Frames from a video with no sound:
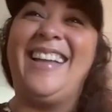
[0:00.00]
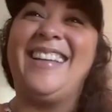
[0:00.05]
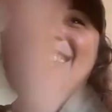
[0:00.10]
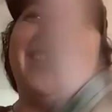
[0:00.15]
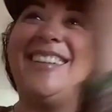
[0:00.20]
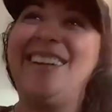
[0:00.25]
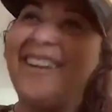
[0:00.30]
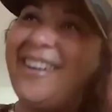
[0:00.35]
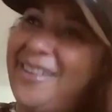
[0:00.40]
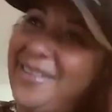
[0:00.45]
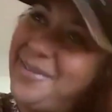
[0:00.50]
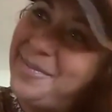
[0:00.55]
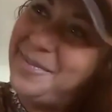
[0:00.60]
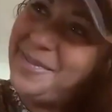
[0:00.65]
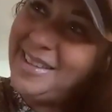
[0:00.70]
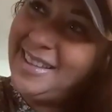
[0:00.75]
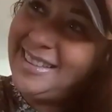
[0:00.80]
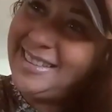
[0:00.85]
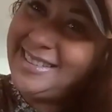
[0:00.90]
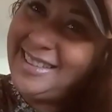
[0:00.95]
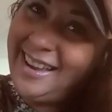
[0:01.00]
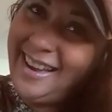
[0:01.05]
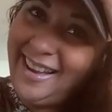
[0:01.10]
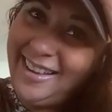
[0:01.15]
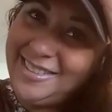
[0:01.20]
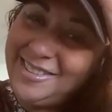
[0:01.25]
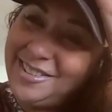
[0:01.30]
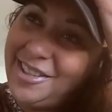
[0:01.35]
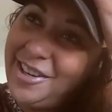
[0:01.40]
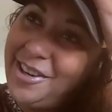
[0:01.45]
And
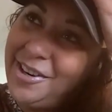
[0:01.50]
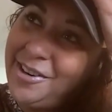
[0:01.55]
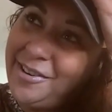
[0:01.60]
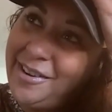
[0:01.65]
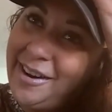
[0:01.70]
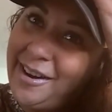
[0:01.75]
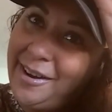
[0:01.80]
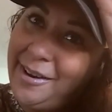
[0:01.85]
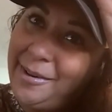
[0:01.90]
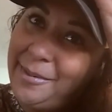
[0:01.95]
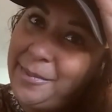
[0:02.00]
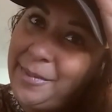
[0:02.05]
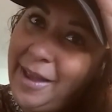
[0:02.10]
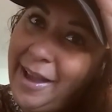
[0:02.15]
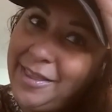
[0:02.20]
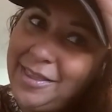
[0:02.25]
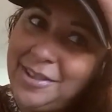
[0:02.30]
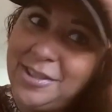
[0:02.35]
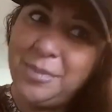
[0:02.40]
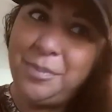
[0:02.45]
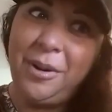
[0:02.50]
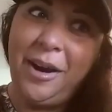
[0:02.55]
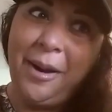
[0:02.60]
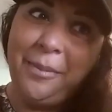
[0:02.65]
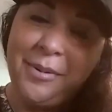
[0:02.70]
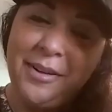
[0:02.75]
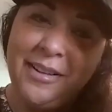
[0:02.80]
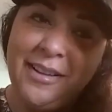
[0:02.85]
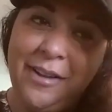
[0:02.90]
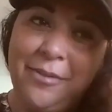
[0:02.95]
so at this
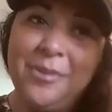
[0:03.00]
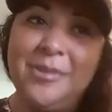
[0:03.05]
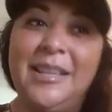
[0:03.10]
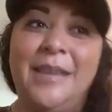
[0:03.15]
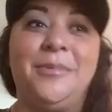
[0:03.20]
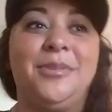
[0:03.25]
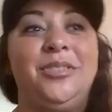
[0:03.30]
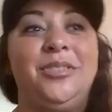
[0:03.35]
property, I was able